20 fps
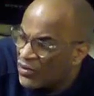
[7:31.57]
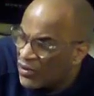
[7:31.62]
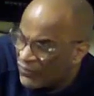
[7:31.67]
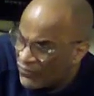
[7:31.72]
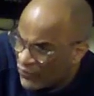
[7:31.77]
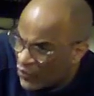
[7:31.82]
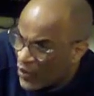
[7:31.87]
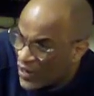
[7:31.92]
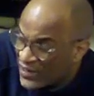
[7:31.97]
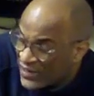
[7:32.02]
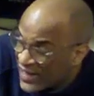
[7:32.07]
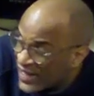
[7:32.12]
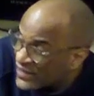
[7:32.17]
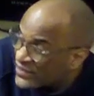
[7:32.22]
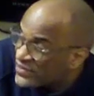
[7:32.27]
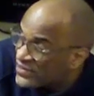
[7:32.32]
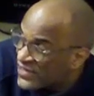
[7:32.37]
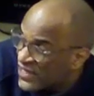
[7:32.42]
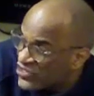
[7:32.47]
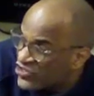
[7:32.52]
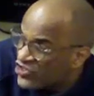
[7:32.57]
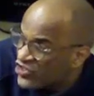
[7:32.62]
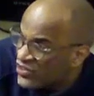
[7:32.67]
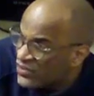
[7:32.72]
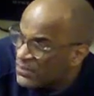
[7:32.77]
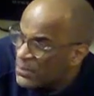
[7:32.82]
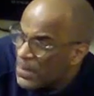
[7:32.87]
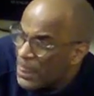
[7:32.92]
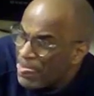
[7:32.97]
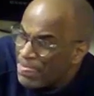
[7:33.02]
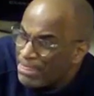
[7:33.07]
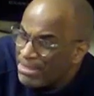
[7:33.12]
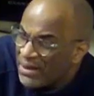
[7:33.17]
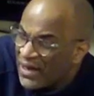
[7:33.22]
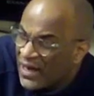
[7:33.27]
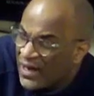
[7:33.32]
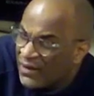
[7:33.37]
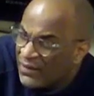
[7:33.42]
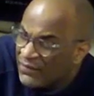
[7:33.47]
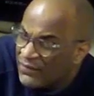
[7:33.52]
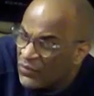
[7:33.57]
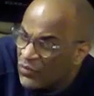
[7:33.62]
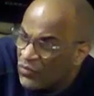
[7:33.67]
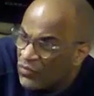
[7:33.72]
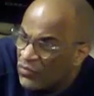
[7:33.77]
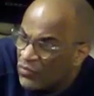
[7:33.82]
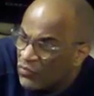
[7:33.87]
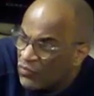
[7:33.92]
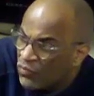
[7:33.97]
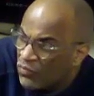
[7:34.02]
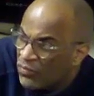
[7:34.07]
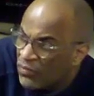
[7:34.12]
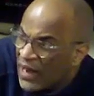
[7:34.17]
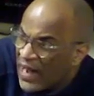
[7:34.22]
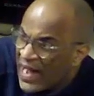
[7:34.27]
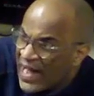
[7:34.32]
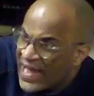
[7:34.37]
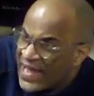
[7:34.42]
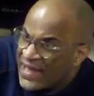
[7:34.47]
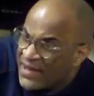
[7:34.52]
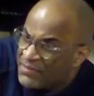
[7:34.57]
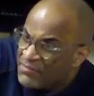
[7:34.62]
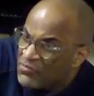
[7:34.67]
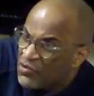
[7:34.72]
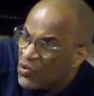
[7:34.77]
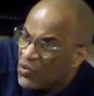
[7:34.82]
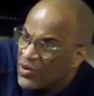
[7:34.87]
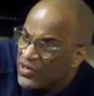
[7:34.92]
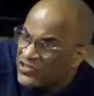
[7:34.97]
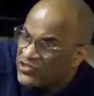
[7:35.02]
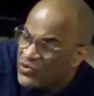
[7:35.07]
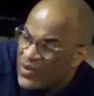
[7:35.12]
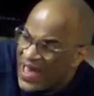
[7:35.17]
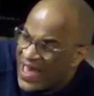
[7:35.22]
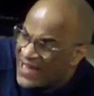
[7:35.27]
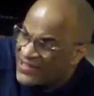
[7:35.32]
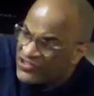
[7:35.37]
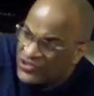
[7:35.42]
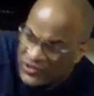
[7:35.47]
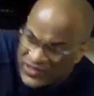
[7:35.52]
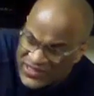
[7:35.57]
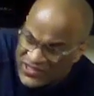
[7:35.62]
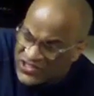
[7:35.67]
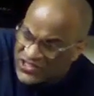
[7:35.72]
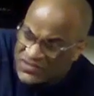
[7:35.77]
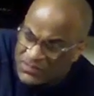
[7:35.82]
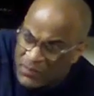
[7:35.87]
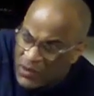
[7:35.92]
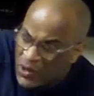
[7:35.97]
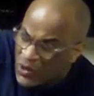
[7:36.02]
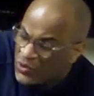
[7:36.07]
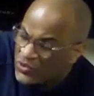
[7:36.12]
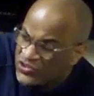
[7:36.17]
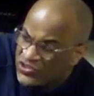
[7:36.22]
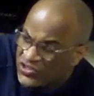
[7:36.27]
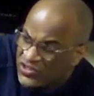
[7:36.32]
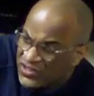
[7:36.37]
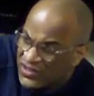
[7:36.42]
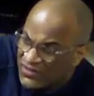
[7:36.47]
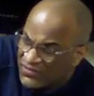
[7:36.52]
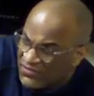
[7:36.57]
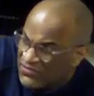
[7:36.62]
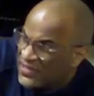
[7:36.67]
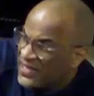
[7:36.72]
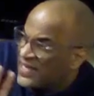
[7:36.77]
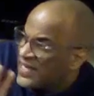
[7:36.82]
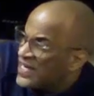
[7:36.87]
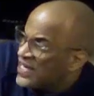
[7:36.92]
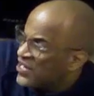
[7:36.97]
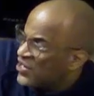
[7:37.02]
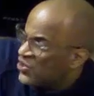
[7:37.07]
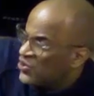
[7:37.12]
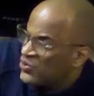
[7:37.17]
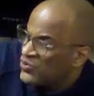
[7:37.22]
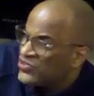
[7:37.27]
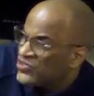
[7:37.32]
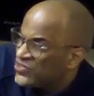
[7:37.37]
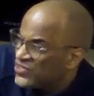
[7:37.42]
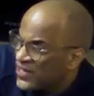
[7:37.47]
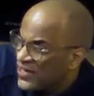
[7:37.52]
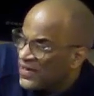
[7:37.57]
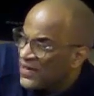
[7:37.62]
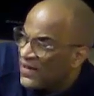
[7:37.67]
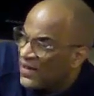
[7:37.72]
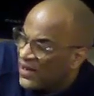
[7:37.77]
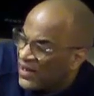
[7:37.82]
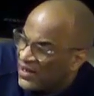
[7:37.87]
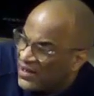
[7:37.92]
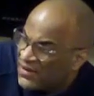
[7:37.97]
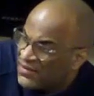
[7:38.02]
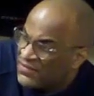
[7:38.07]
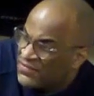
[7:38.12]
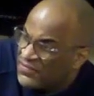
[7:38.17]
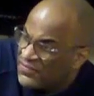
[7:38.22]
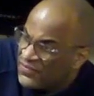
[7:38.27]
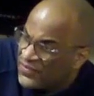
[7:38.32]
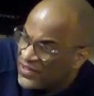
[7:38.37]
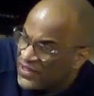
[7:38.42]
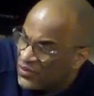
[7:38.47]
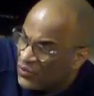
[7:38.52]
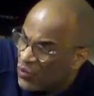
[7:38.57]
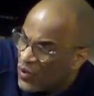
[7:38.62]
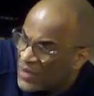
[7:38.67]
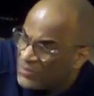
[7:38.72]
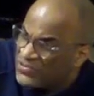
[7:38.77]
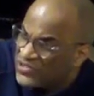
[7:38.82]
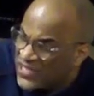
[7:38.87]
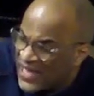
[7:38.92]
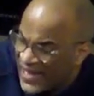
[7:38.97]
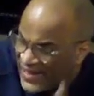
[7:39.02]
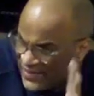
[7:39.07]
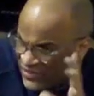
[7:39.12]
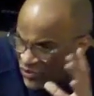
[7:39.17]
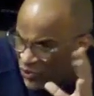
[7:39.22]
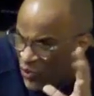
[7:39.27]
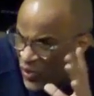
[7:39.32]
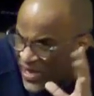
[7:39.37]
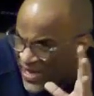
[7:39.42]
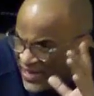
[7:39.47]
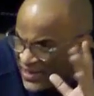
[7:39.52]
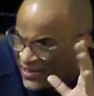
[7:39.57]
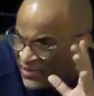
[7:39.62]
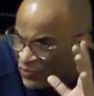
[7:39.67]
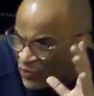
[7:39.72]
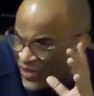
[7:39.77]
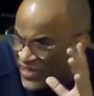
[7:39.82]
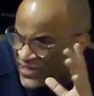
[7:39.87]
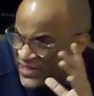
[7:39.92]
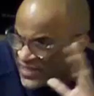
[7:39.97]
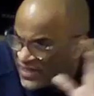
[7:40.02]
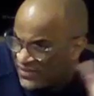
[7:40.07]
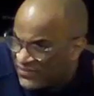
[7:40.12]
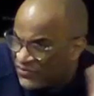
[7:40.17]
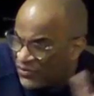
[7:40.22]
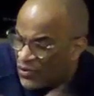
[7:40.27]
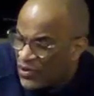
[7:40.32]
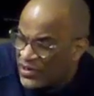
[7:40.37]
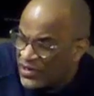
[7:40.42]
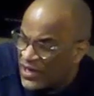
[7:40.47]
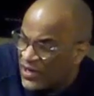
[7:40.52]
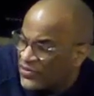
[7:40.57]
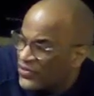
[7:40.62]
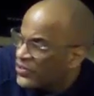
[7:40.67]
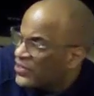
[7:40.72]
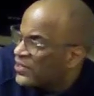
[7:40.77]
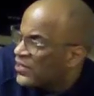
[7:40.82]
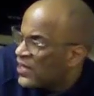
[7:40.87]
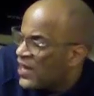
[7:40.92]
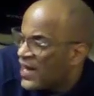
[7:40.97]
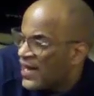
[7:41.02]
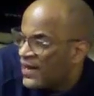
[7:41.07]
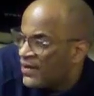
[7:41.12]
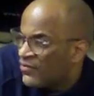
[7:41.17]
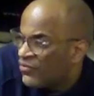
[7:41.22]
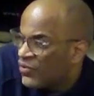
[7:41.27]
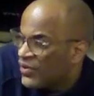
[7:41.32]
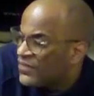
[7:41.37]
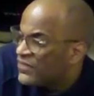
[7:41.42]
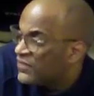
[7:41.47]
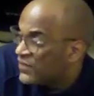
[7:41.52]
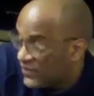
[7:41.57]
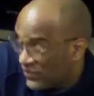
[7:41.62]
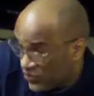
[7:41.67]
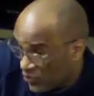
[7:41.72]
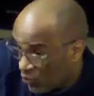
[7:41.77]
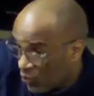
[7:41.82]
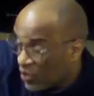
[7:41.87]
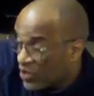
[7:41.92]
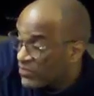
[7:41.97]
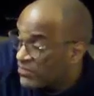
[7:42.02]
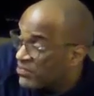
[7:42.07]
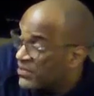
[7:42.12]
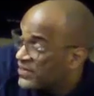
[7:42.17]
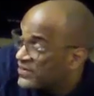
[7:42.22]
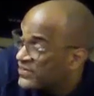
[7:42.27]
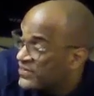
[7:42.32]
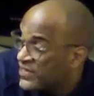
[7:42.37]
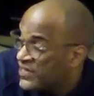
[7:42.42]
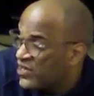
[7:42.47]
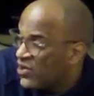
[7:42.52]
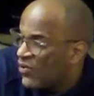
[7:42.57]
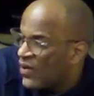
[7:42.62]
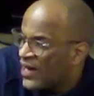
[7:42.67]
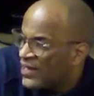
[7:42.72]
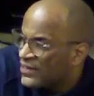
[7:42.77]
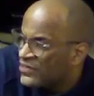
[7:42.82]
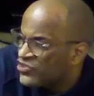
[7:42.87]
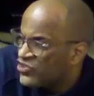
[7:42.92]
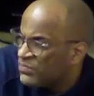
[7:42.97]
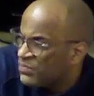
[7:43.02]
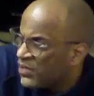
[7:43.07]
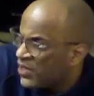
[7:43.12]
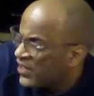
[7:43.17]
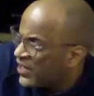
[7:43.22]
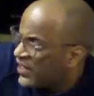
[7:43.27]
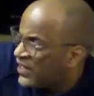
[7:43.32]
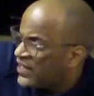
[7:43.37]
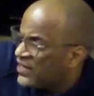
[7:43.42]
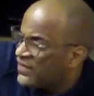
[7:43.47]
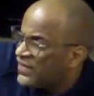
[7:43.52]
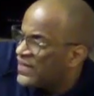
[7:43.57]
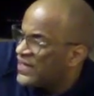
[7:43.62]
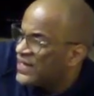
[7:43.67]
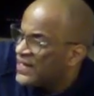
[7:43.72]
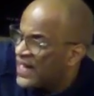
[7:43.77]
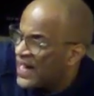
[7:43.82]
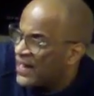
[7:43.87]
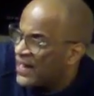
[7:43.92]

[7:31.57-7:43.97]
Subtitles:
for our next session, I am going to actually just post videos of the website tweak we did for another client with the WordPress SEOology plugin, and then